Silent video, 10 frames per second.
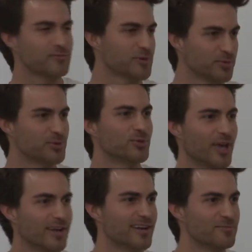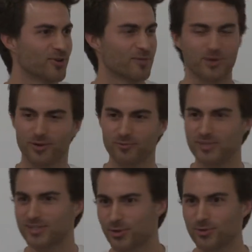if people do that anymore, going with
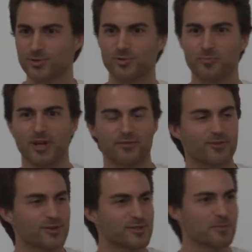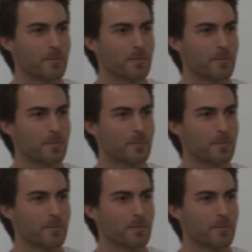these old school metaphors.